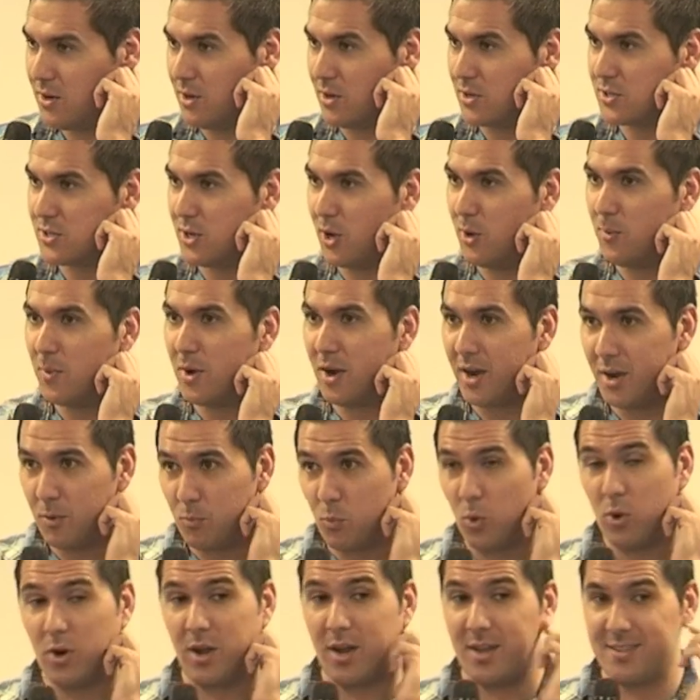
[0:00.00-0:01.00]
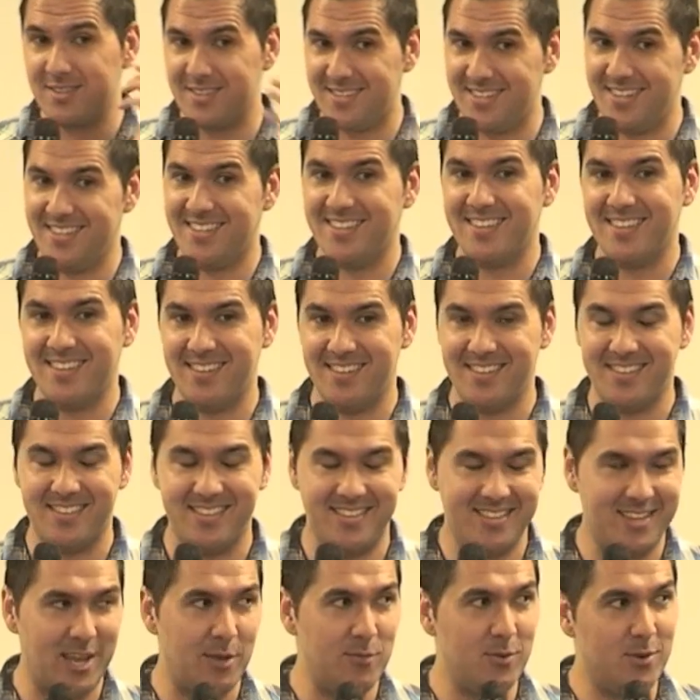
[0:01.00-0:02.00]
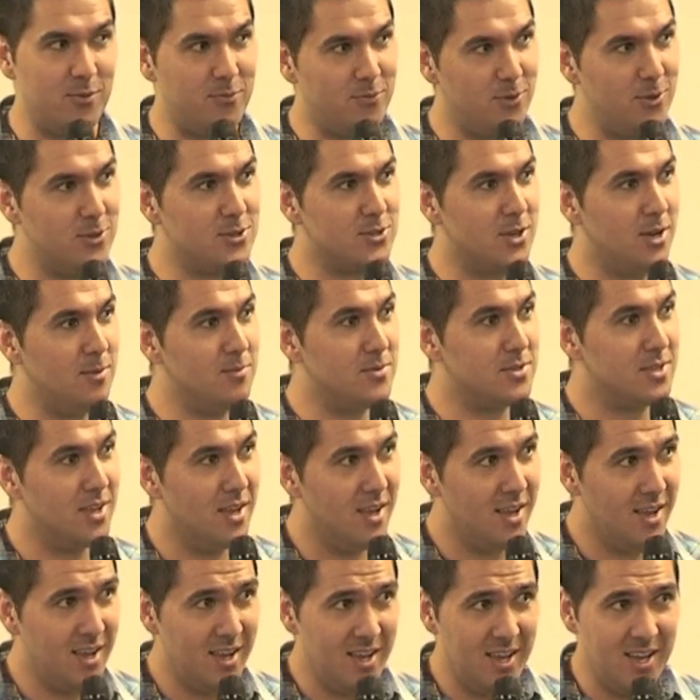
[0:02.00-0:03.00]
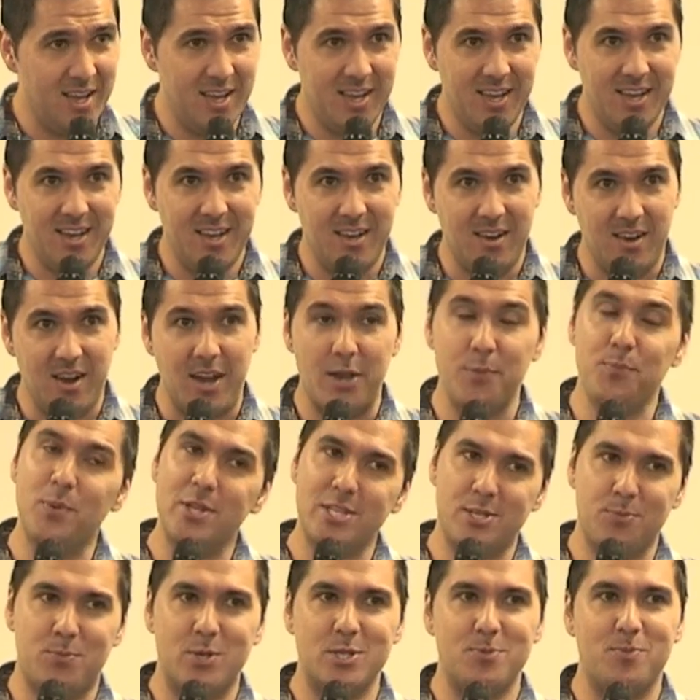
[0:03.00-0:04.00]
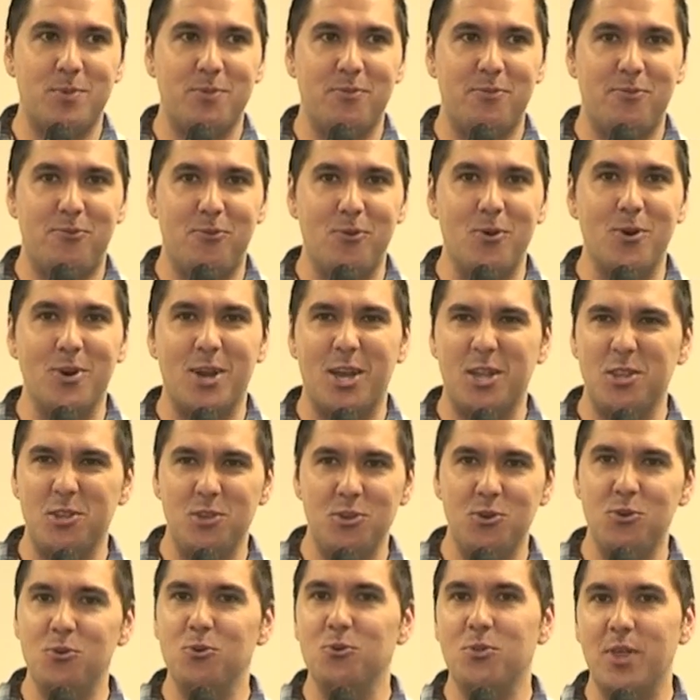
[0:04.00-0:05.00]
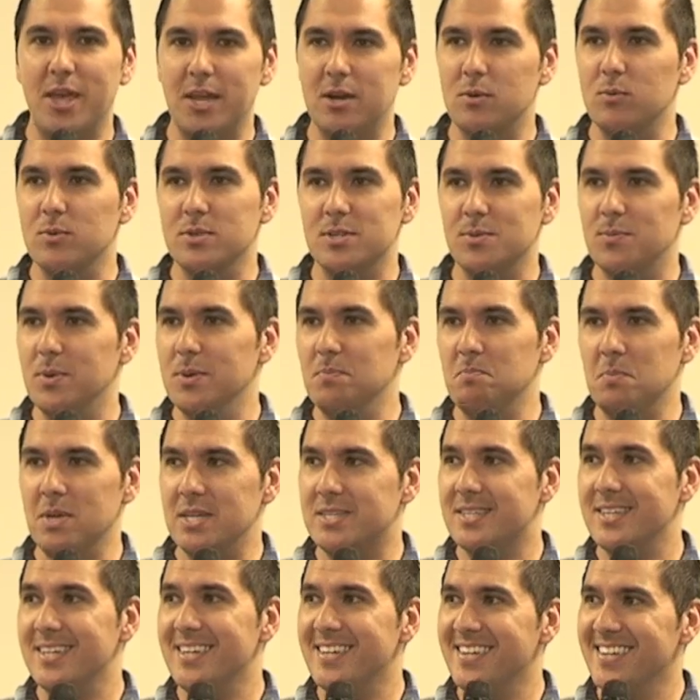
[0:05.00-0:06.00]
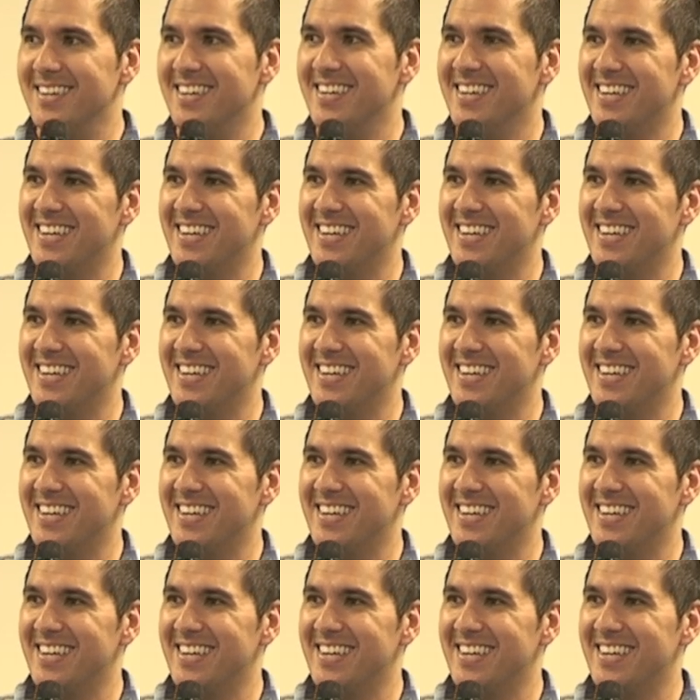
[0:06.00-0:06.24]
October. I said to David a few times, I'd been to Brisbane before and I knew that it was a bit messy.